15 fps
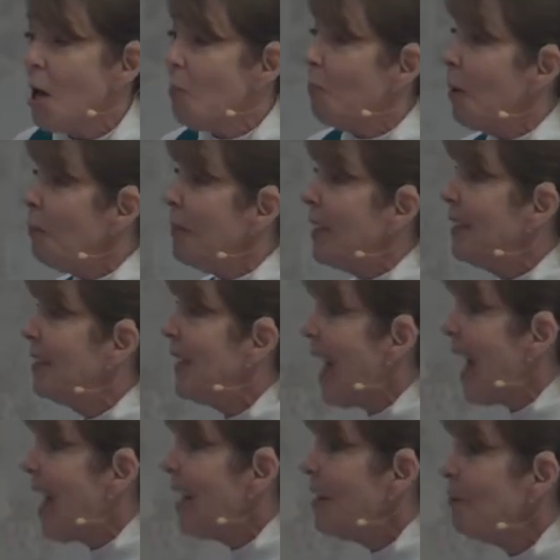but be
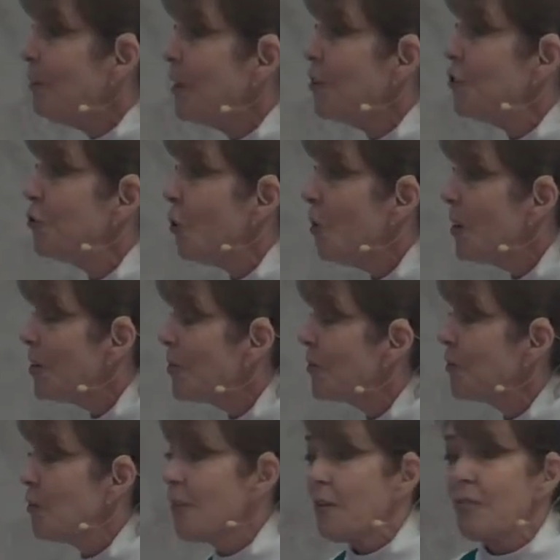glad and rejoice
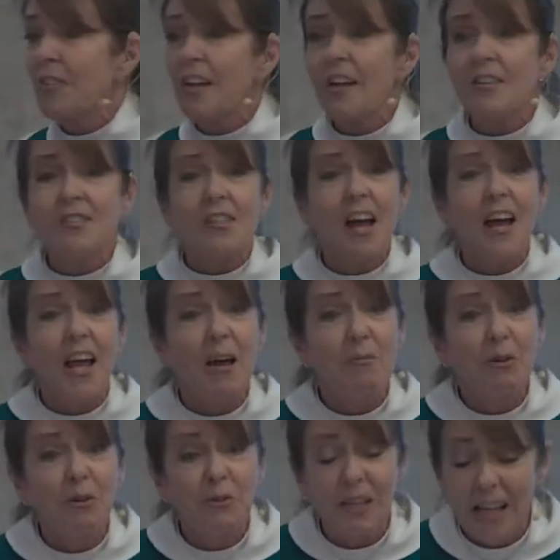for the things I am
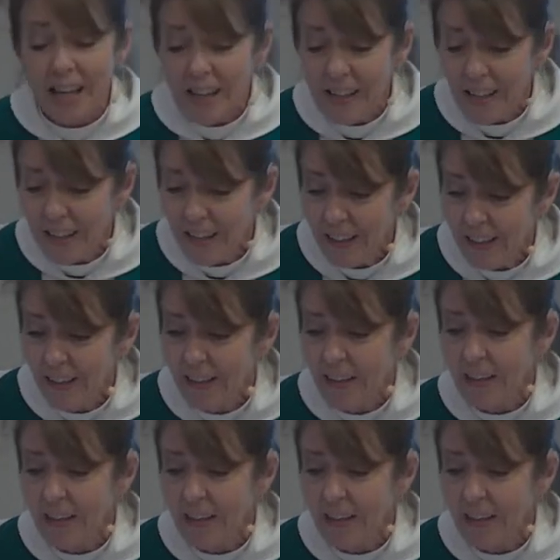creating.